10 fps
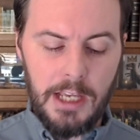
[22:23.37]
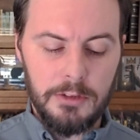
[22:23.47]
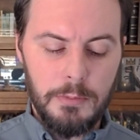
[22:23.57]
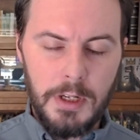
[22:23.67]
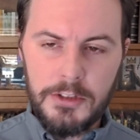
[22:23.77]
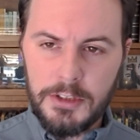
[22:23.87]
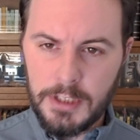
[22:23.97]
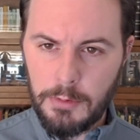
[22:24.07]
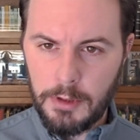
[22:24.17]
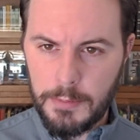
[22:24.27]
as much as
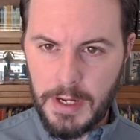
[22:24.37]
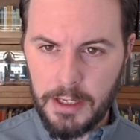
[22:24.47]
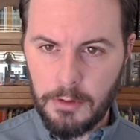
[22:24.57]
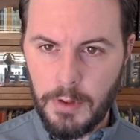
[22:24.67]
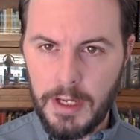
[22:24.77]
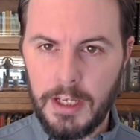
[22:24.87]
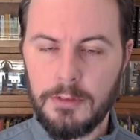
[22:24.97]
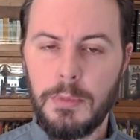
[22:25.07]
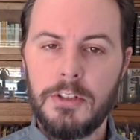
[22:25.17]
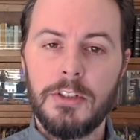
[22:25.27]
I want to back away, as
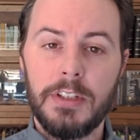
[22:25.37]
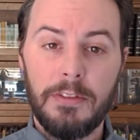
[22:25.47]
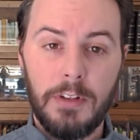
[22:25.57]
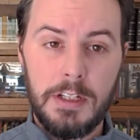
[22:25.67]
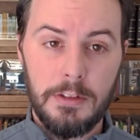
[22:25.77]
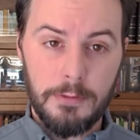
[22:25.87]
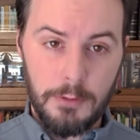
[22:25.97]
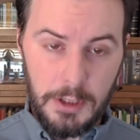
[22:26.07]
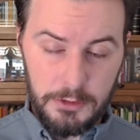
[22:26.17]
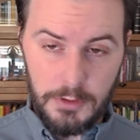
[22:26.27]
much as I find it
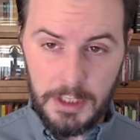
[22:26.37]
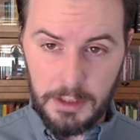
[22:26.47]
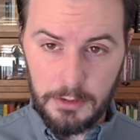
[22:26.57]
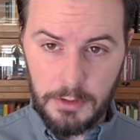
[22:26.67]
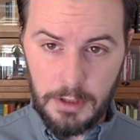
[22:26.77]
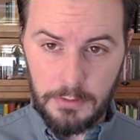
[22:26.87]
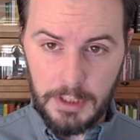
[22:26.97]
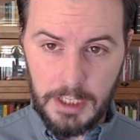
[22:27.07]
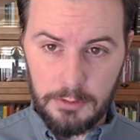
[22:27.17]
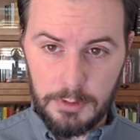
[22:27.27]
frustrating to try to
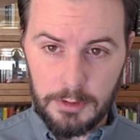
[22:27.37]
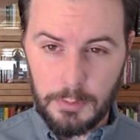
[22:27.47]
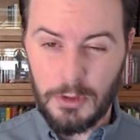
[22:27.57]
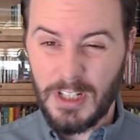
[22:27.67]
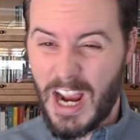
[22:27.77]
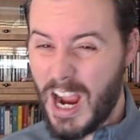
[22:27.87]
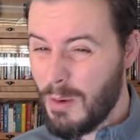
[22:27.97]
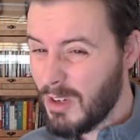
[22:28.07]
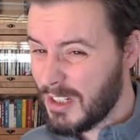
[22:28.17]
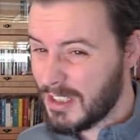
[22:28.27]
engage with this person,
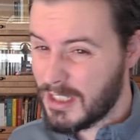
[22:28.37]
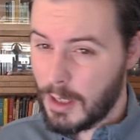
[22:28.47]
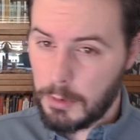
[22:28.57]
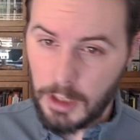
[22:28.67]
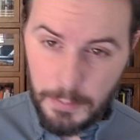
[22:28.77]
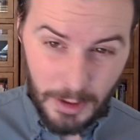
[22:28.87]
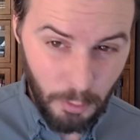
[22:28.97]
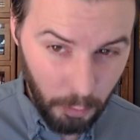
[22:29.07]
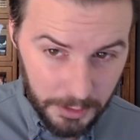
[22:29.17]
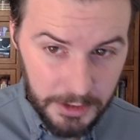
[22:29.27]
I'm going to double up
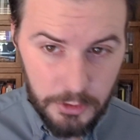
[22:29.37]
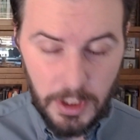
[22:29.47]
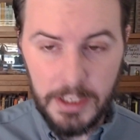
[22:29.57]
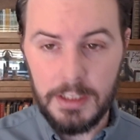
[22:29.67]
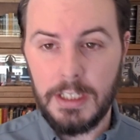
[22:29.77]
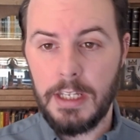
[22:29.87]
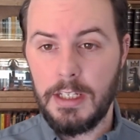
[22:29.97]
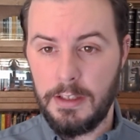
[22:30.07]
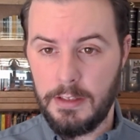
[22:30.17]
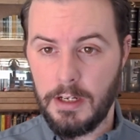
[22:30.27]
on really trying to get
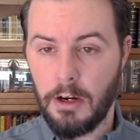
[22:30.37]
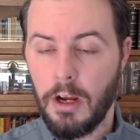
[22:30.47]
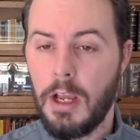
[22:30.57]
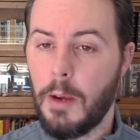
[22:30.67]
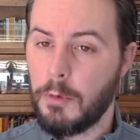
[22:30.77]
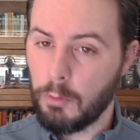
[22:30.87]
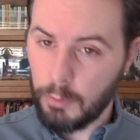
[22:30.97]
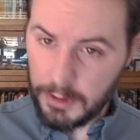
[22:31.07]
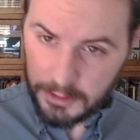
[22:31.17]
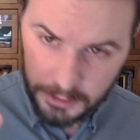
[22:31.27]
in there. I'm going to
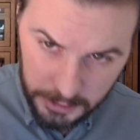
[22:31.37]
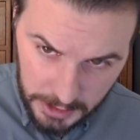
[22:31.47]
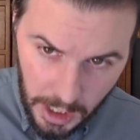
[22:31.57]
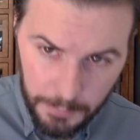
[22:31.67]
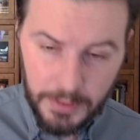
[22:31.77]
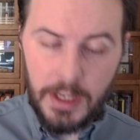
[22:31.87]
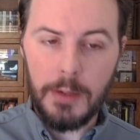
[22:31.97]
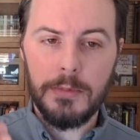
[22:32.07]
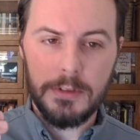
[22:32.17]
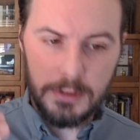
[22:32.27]
really stop
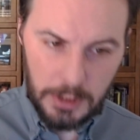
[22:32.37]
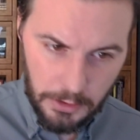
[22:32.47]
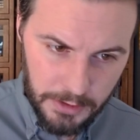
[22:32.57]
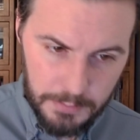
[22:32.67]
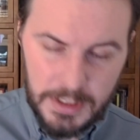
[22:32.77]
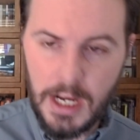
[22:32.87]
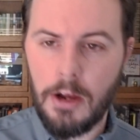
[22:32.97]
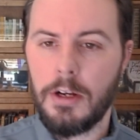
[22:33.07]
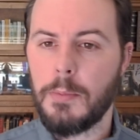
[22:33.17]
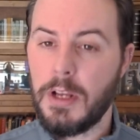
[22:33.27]
them, slow them
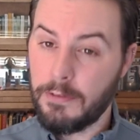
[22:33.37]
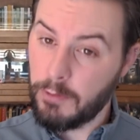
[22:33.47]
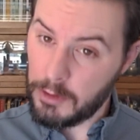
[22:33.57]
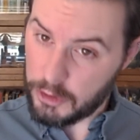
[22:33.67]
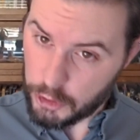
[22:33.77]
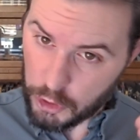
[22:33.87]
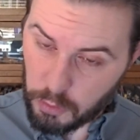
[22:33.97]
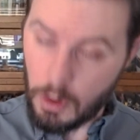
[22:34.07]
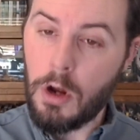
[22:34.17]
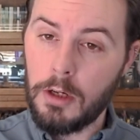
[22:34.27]
down. I'm going to have a very
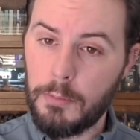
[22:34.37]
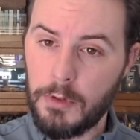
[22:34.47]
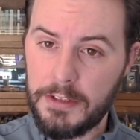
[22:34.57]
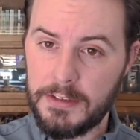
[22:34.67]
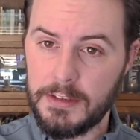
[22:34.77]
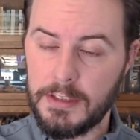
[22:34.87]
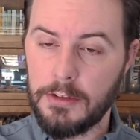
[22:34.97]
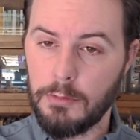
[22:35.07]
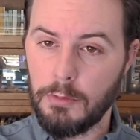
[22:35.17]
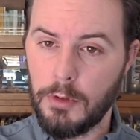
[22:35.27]
strong presence in
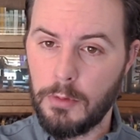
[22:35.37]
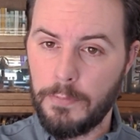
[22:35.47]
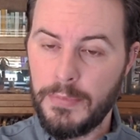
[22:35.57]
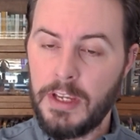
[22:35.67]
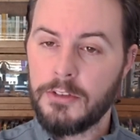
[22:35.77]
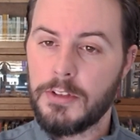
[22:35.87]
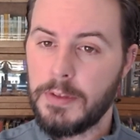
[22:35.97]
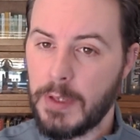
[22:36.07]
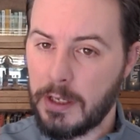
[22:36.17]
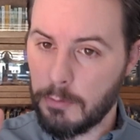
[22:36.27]
the room so
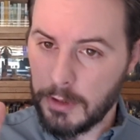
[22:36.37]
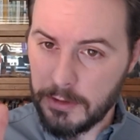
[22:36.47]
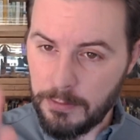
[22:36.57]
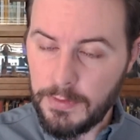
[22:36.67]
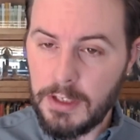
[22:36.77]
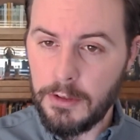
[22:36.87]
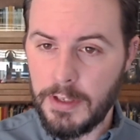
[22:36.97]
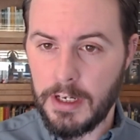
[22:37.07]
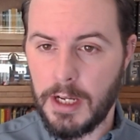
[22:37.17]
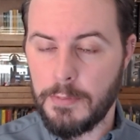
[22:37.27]
that they can really feel
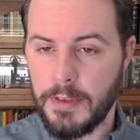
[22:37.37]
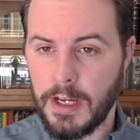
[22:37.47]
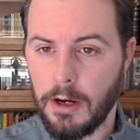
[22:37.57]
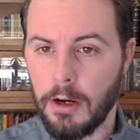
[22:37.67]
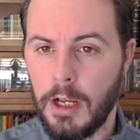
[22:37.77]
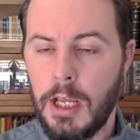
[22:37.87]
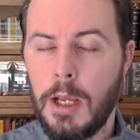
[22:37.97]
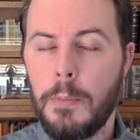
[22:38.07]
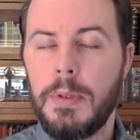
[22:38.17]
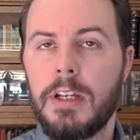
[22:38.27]
that I'm there,
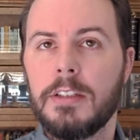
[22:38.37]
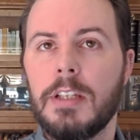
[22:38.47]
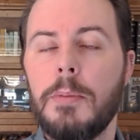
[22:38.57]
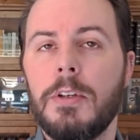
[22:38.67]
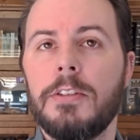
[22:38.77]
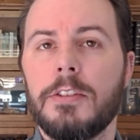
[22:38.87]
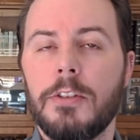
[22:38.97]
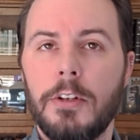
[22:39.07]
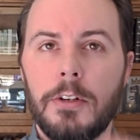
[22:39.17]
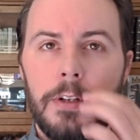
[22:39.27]
because I'm
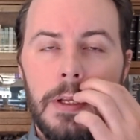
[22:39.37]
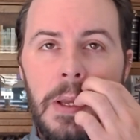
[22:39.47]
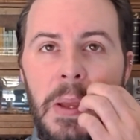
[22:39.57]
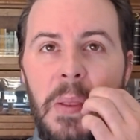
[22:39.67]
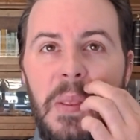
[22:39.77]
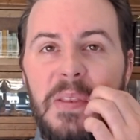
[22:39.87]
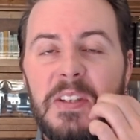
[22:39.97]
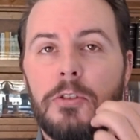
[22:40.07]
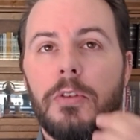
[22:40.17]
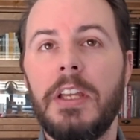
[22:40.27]
concerned that the
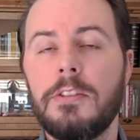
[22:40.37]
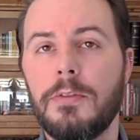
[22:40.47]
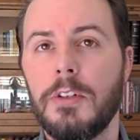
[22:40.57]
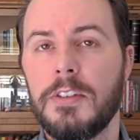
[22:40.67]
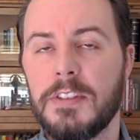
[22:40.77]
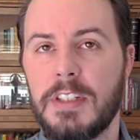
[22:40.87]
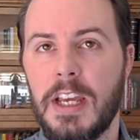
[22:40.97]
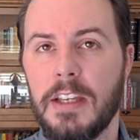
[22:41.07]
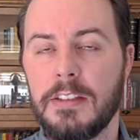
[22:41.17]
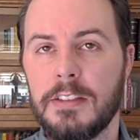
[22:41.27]
transference
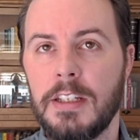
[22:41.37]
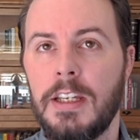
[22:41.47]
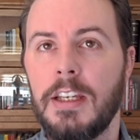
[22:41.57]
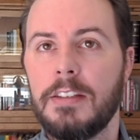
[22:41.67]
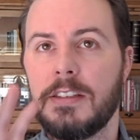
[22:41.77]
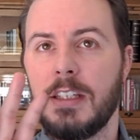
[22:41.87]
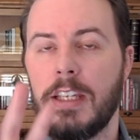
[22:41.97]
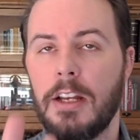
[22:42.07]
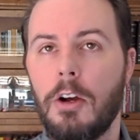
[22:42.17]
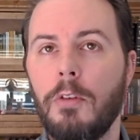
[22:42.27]
test is to
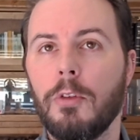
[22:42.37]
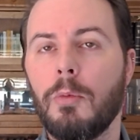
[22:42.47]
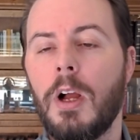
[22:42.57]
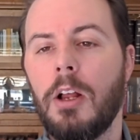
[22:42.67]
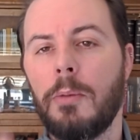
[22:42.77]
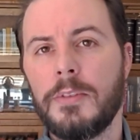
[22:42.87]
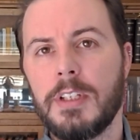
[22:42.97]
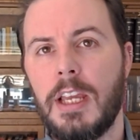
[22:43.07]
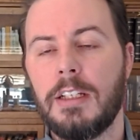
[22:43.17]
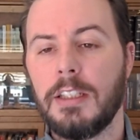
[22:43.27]
get overwhelmed
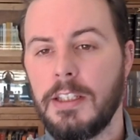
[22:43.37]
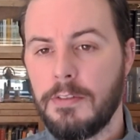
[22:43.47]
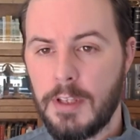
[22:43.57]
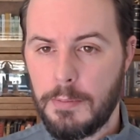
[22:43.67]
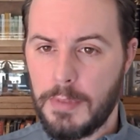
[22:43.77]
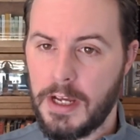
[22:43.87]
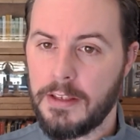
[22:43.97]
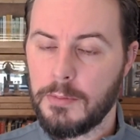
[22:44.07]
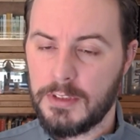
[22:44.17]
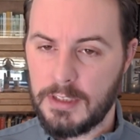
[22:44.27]
and leave them by
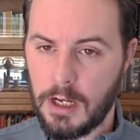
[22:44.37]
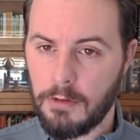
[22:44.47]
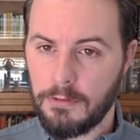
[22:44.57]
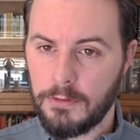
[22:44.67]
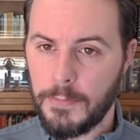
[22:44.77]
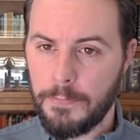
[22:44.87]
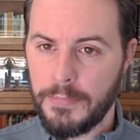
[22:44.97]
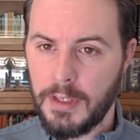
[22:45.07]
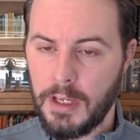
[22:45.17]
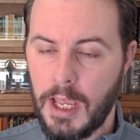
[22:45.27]
themselves.
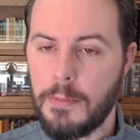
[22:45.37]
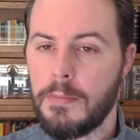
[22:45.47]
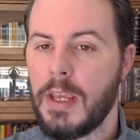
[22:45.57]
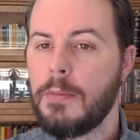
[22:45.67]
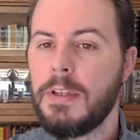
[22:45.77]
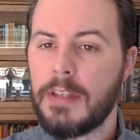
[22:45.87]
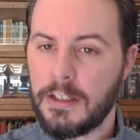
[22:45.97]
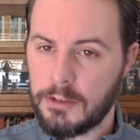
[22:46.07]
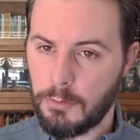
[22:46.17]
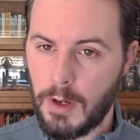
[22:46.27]
And maybe
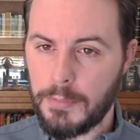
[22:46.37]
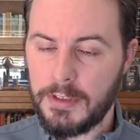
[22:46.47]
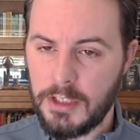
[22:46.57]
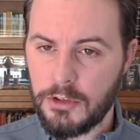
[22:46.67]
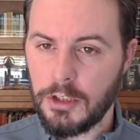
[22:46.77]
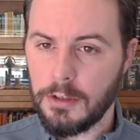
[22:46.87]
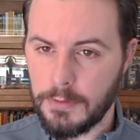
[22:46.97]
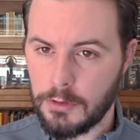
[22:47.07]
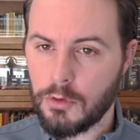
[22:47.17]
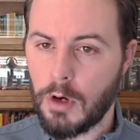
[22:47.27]
that's a repetition of
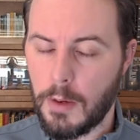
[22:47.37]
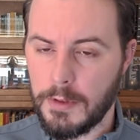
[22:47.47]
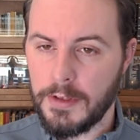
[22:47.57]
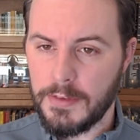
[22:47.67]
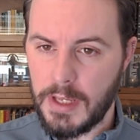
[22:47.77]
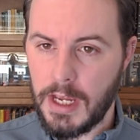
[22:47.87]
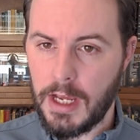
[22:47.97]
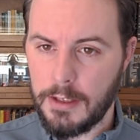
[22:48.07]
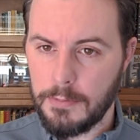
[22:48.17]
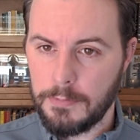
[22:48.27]
the trauma that they had.